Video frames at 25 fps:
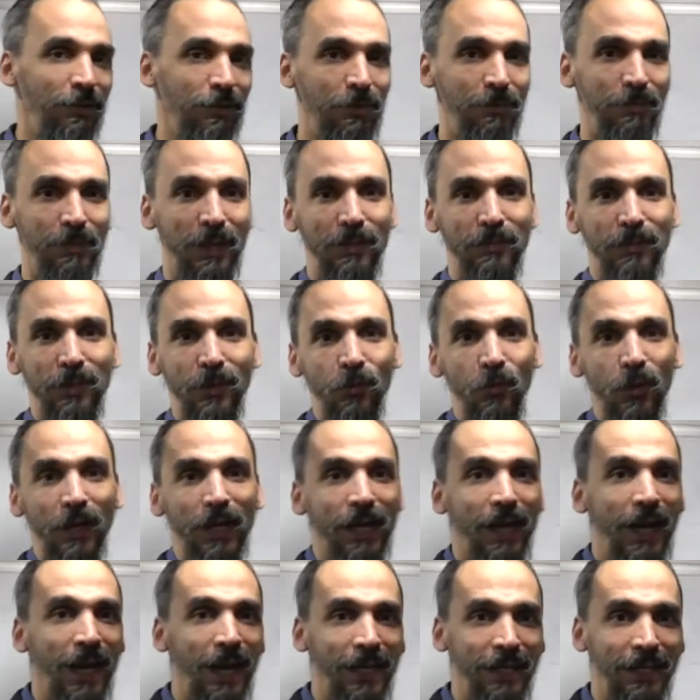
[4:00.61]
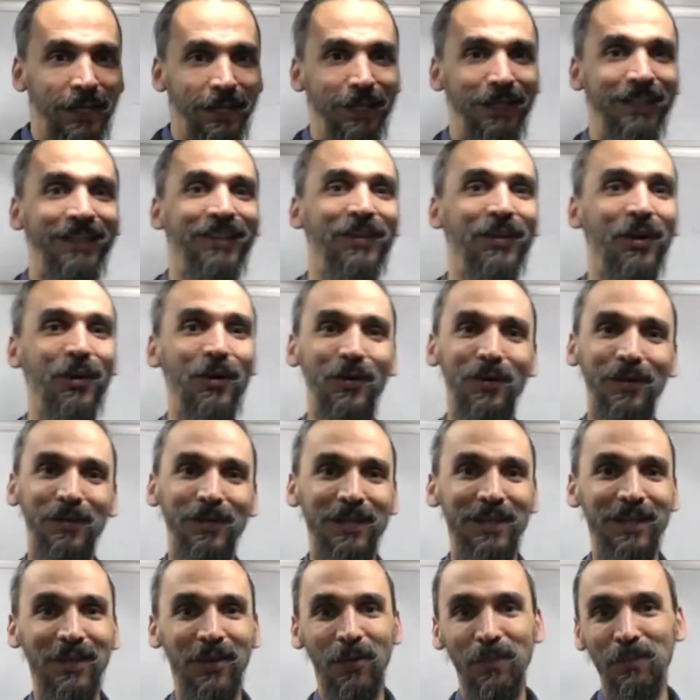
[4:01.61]
or maybe $190, or
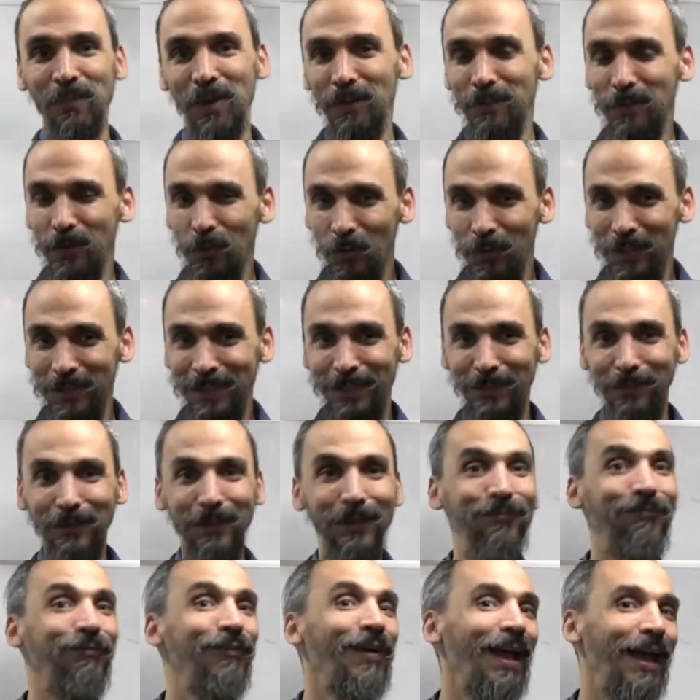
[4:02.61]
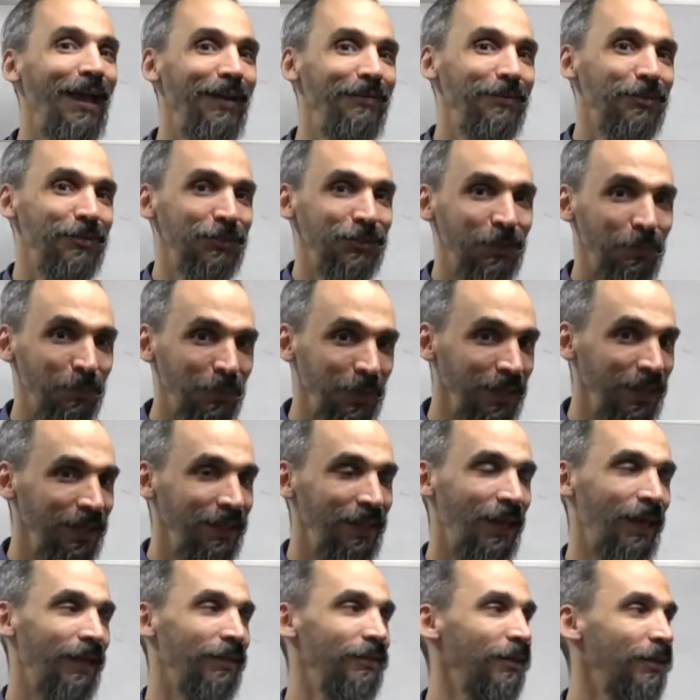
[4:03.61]
maybe $175, or something like
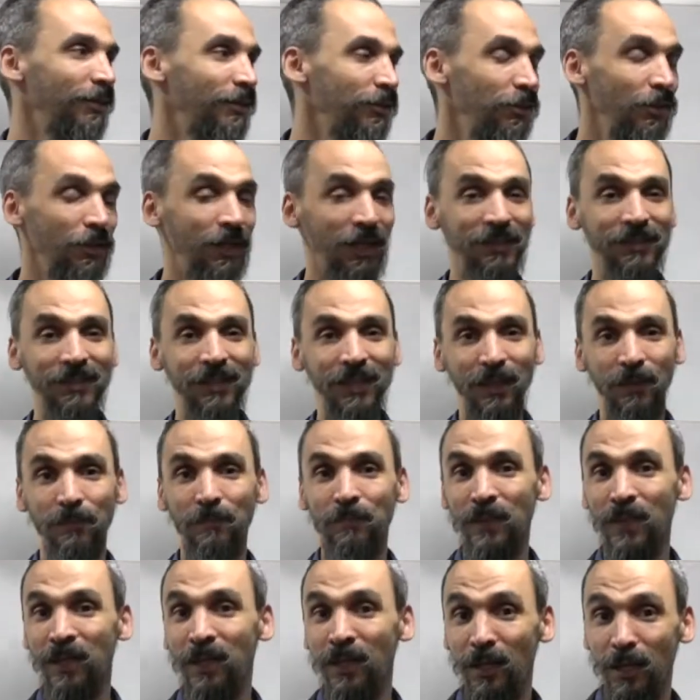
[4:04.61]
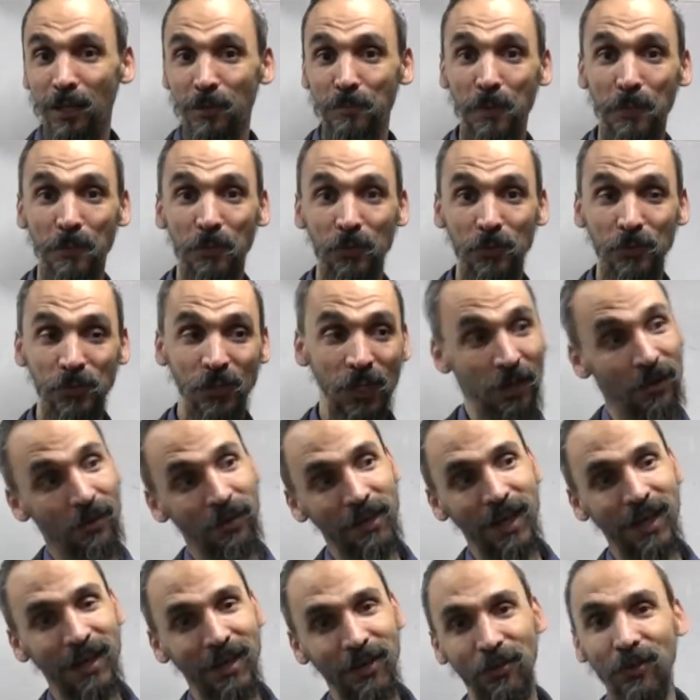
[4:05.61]
that. And you can see, if people say,
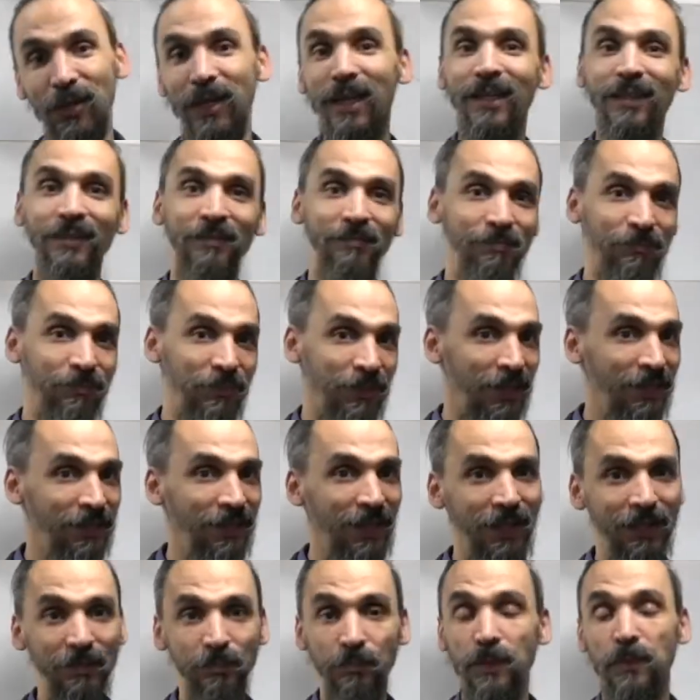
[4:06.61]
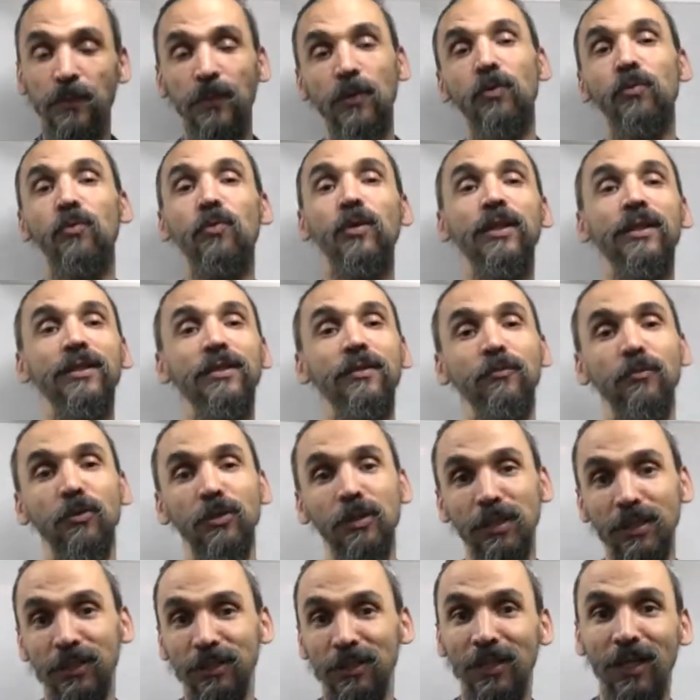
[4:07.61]
okay, great, and then people
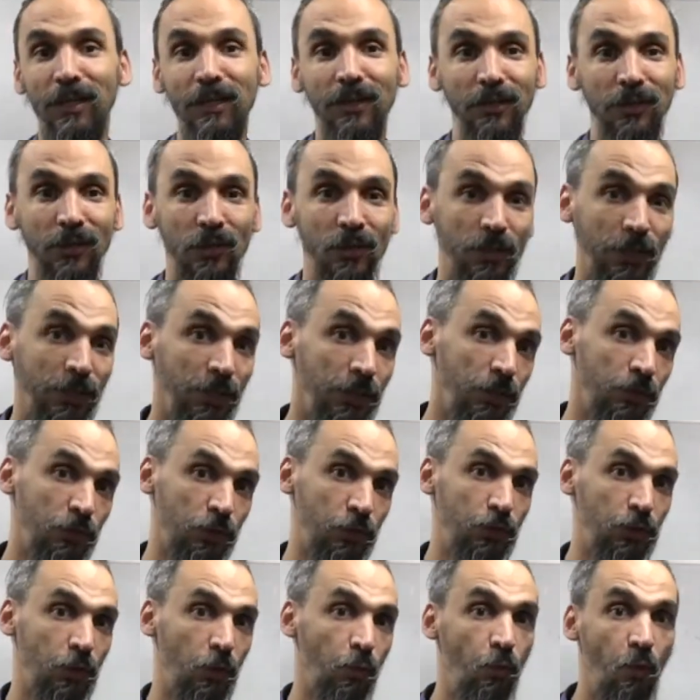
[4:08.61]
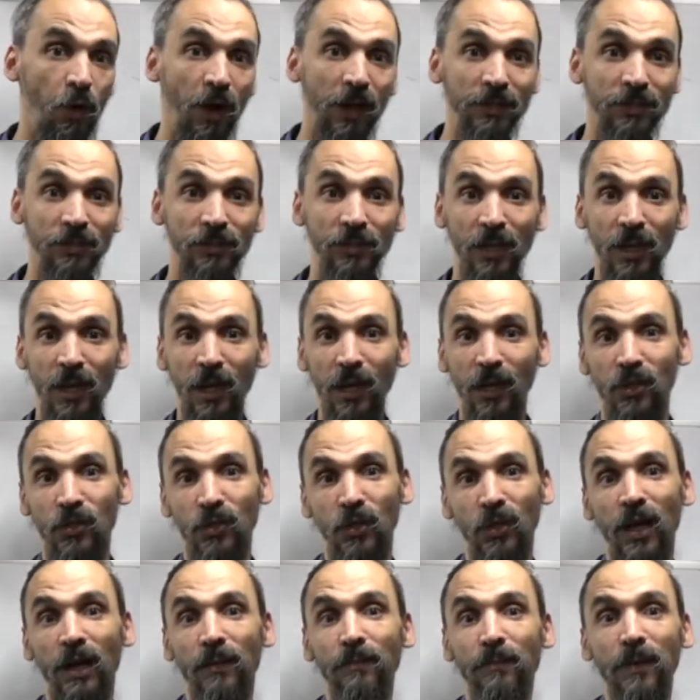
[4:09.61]
will start calling you. So once
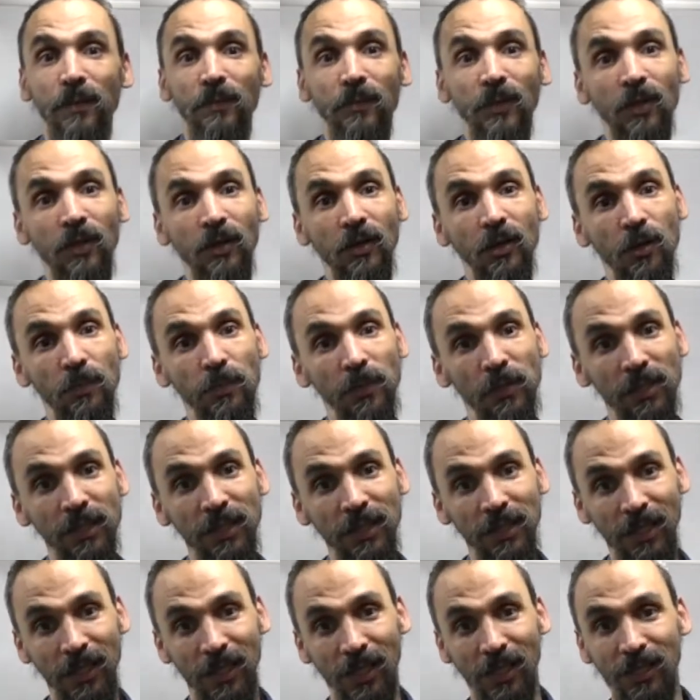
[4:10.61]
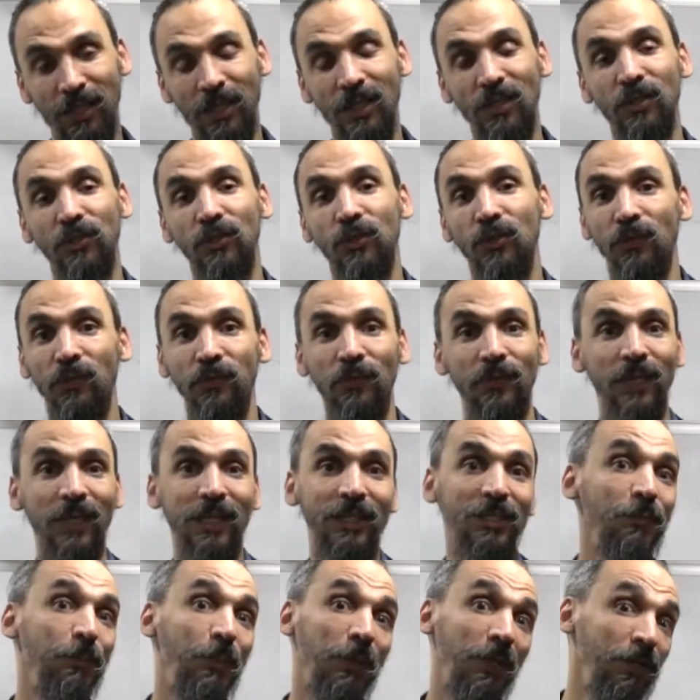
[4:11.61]
you have maybe a couple of years of
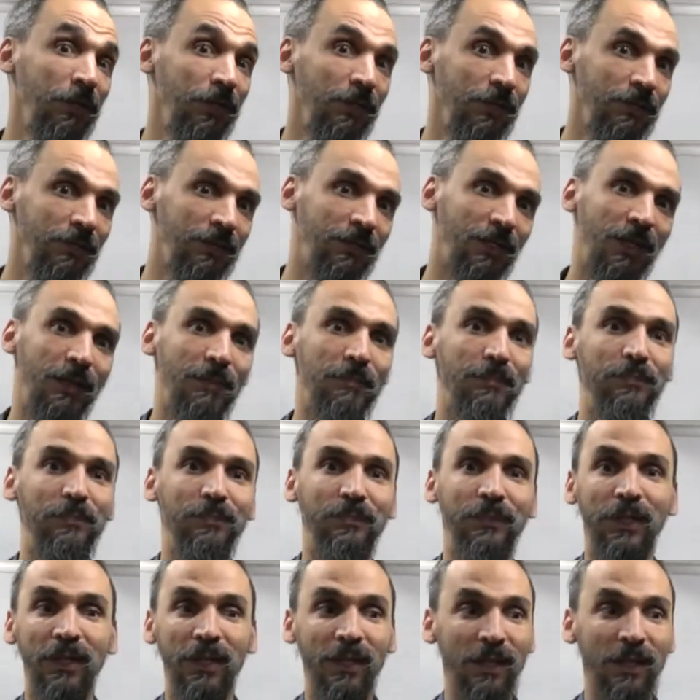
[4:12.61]
experience, and